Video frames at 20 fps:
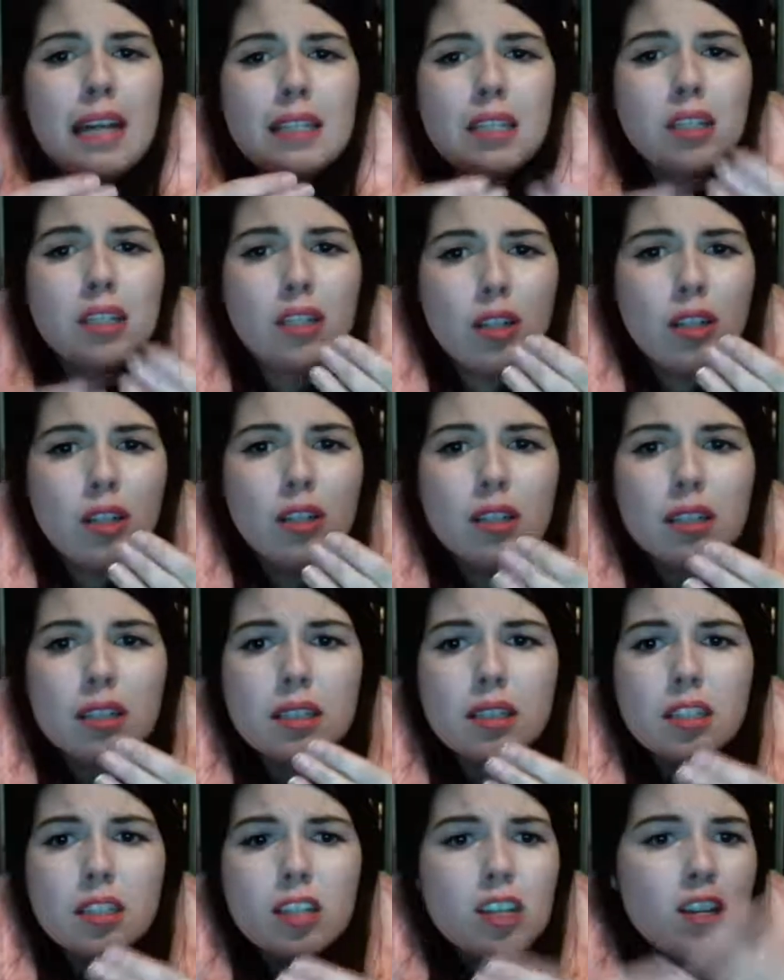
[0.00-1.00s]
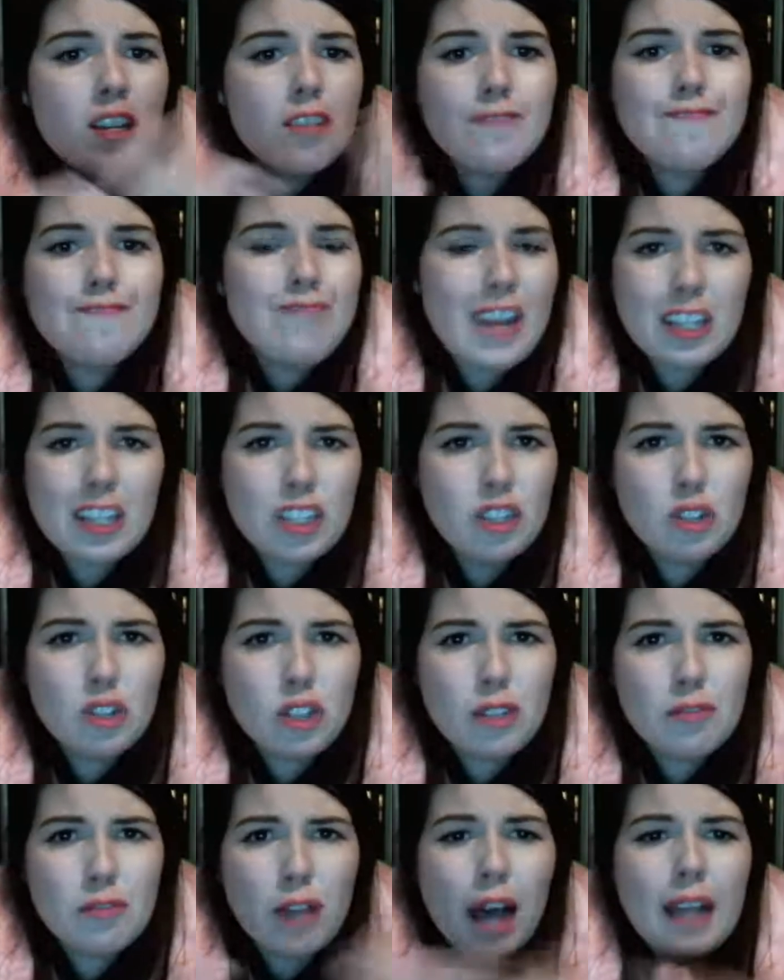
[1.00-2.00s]
as adults, that's
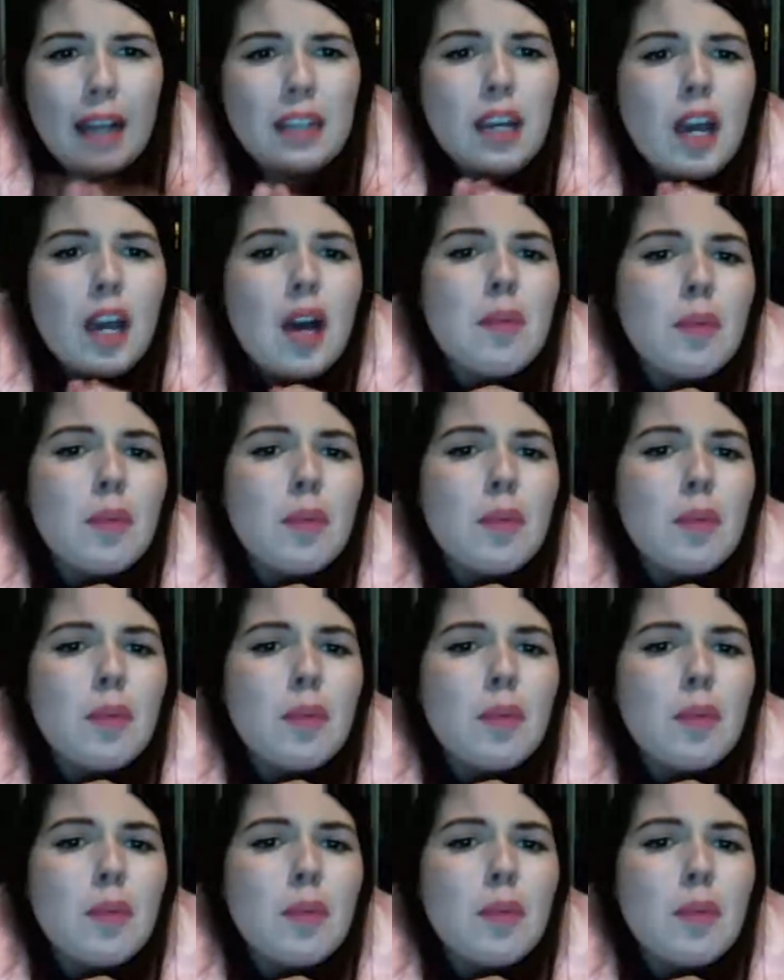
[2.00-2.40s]
usually fine.